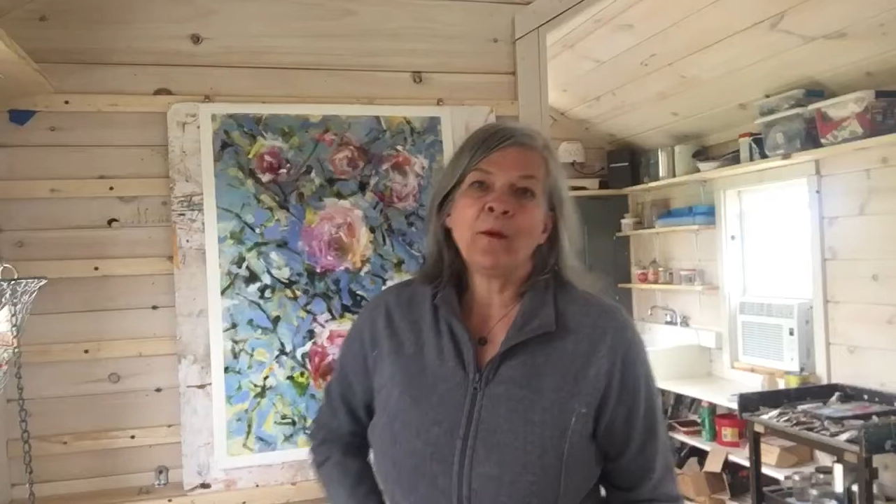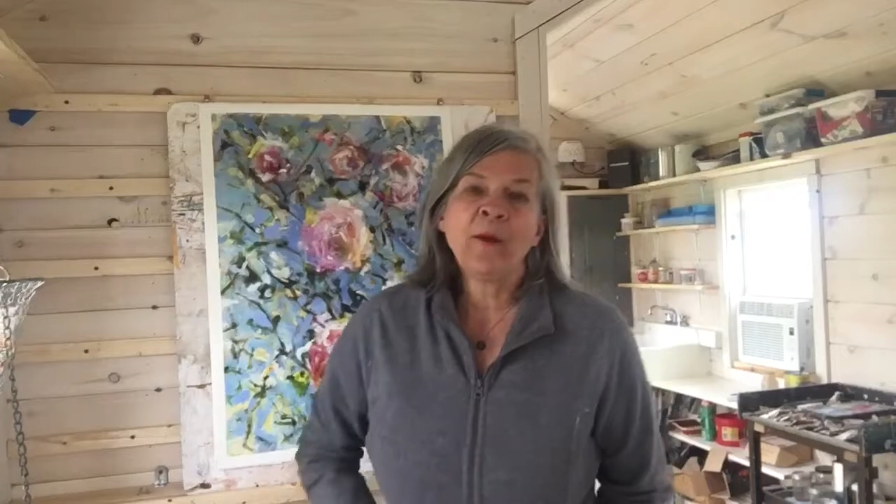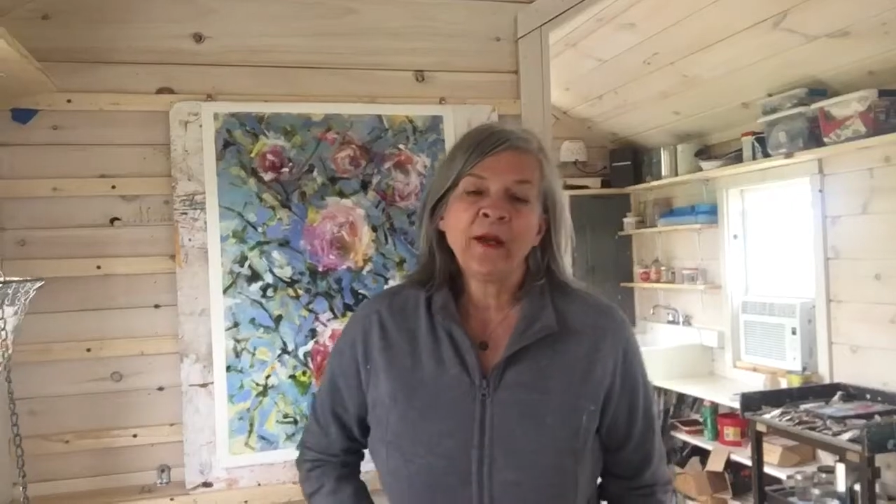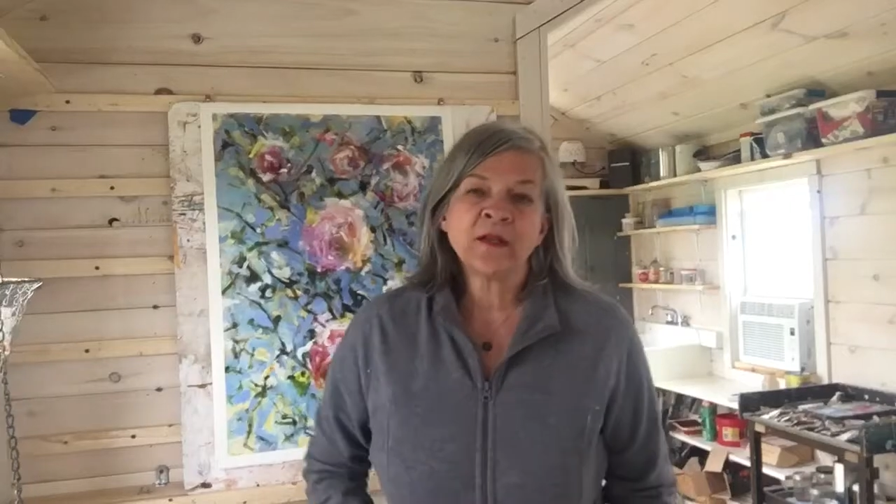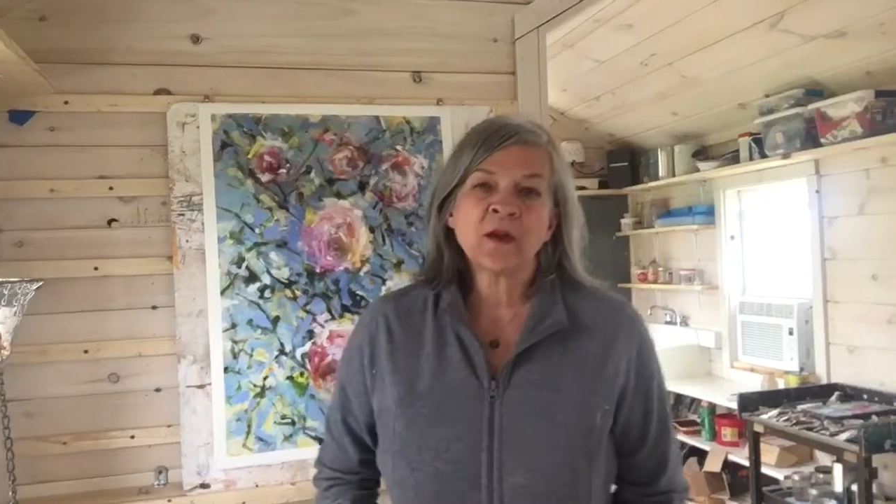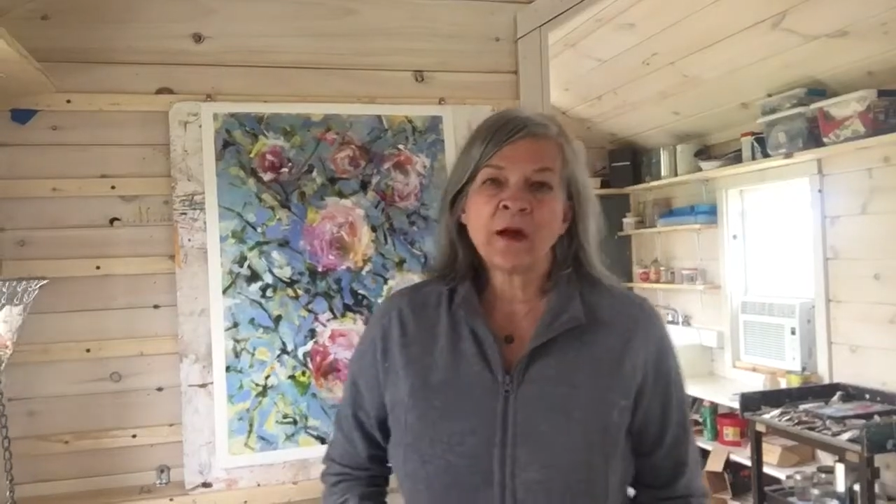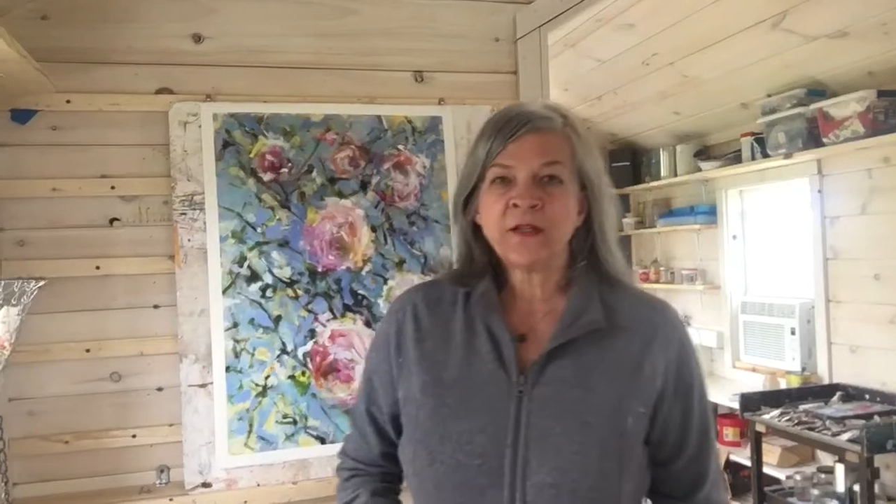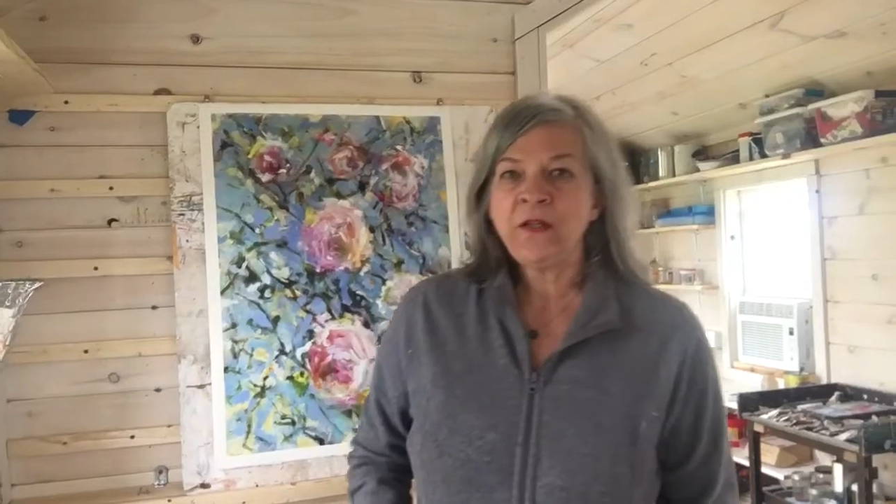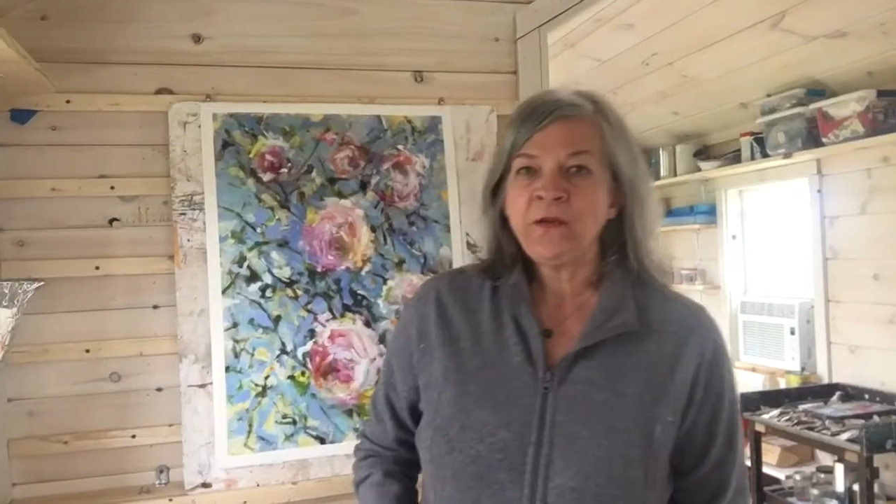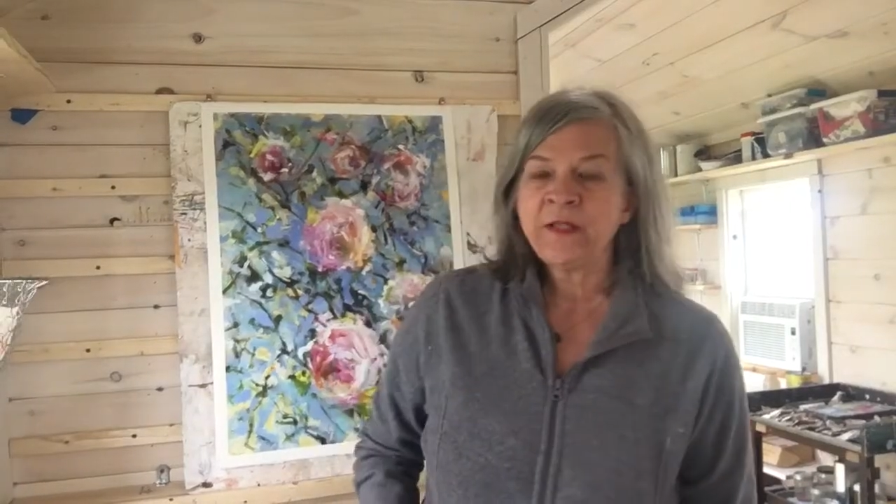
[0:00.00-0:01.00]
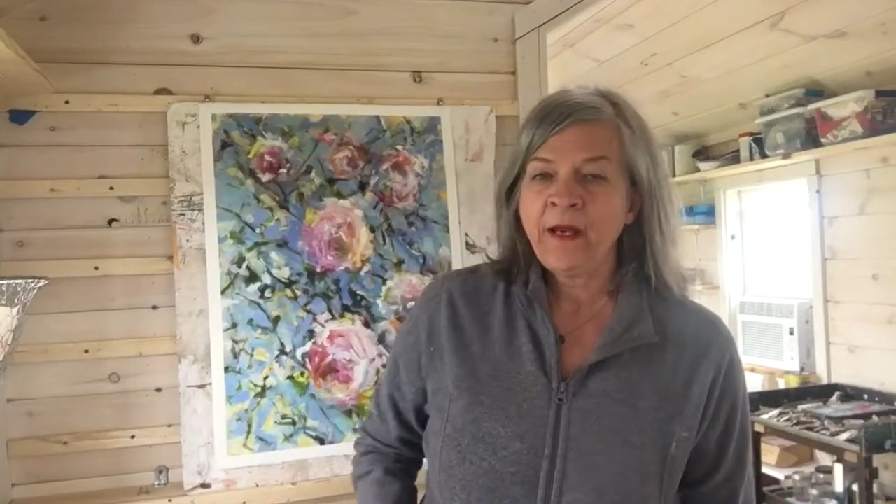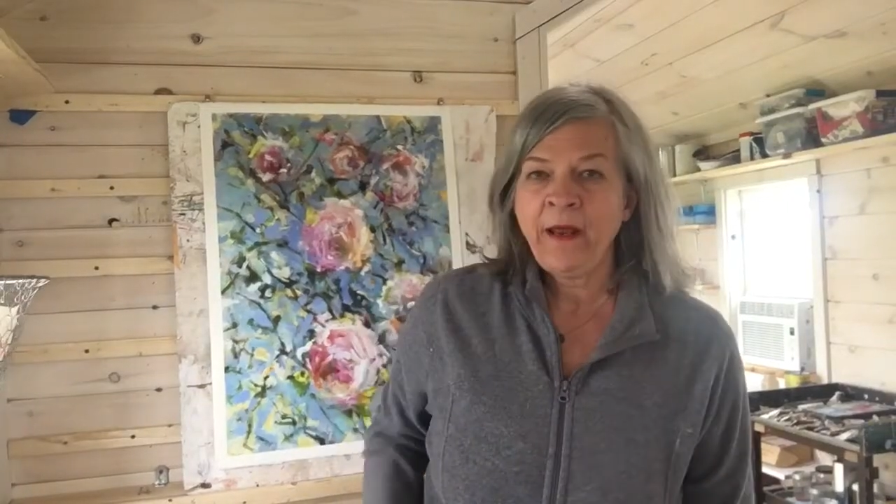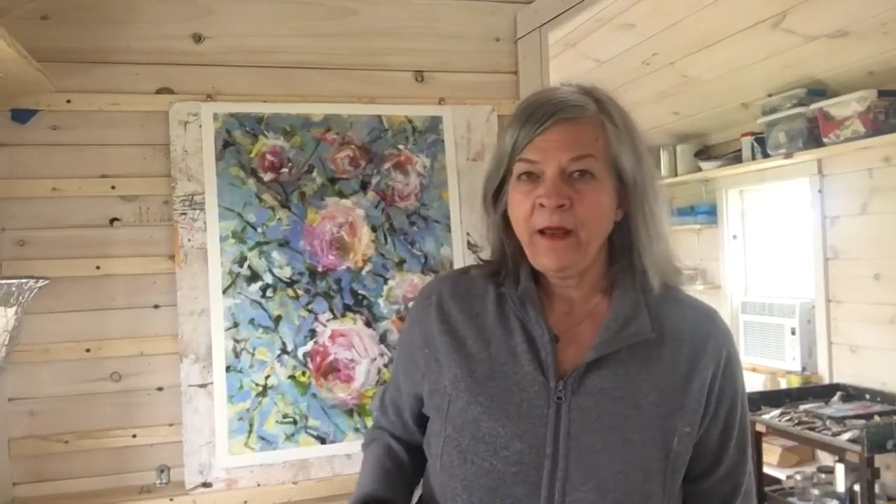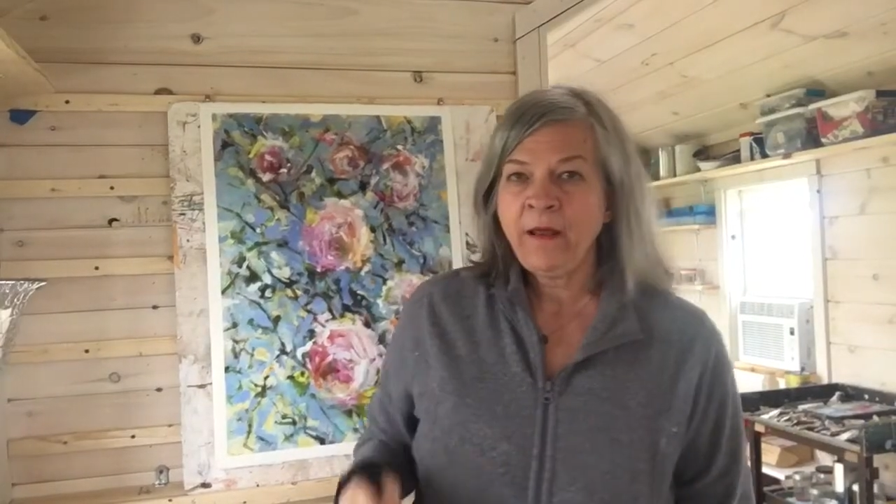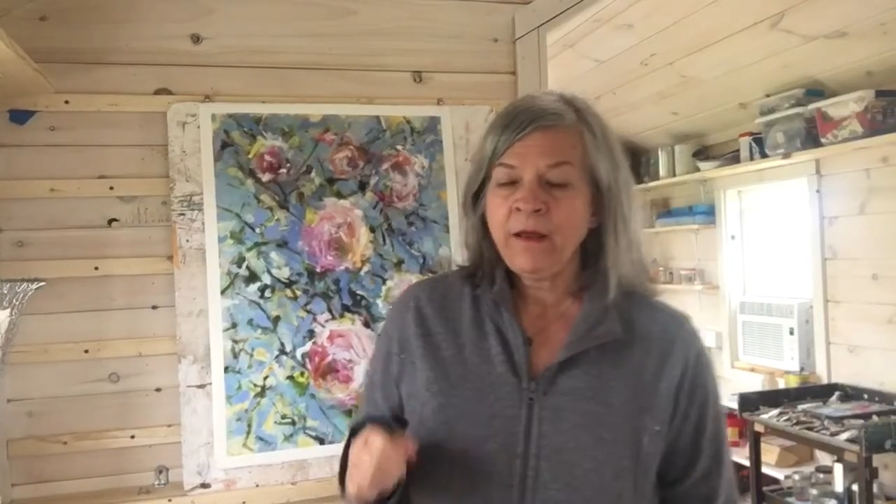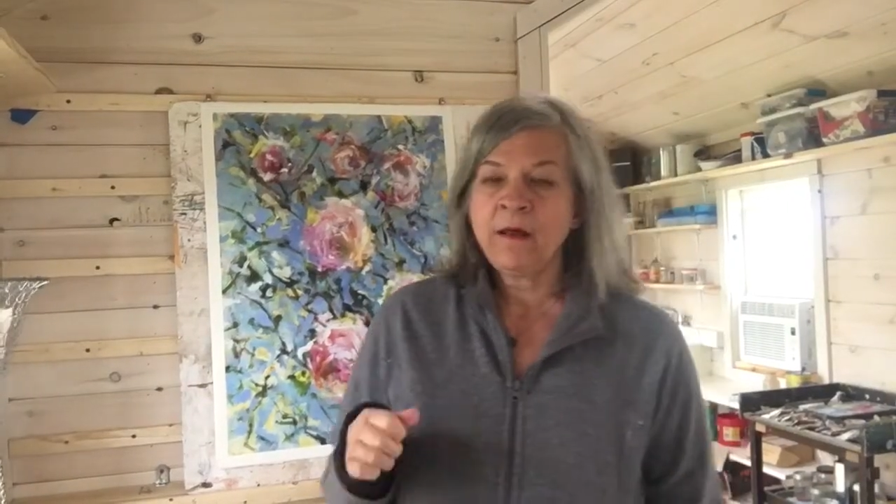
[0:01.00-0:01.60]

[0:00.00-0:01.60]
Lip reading: wanted to talk to you today